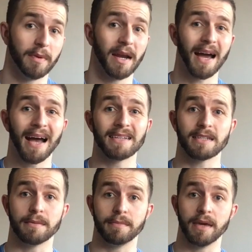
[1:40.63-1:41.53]
have been
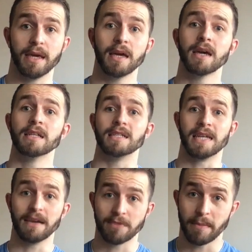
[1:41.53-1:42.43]
asking me to
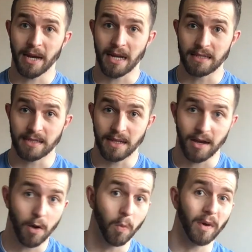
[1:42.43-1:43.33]
give them an
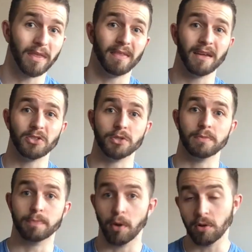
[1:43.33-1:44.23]
answer on whether they
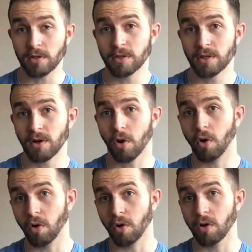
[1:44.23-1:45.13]
should bulk
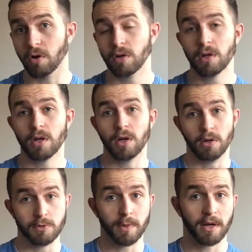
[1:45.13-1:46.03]
or
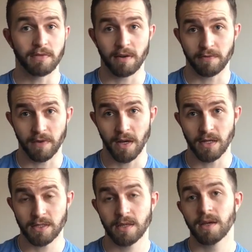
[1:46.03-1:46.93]
lose body fat
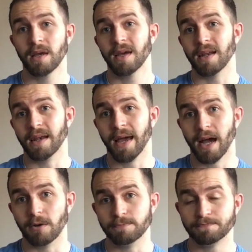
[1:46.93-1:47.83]
first.
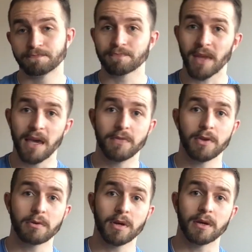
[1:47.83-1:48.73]
Now, if
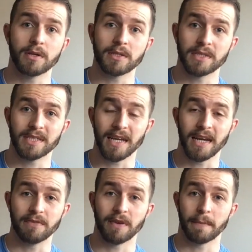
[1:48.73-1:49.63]
you're a
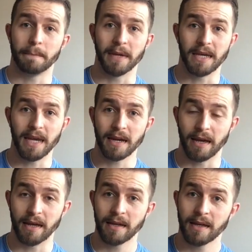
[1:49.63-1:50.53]
skinny fat beginner,